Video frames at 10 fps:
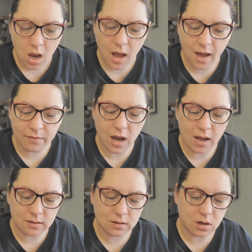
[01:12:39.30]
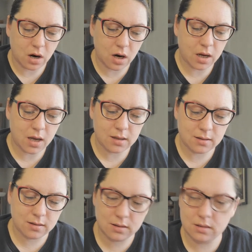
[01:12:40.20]
I've got
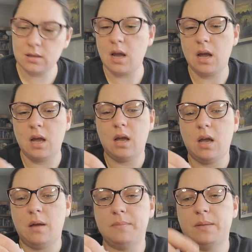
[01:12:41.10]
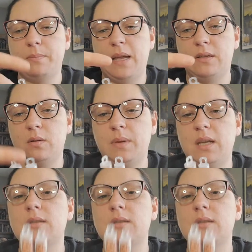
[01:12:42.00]
Stardust um, Spacer Beads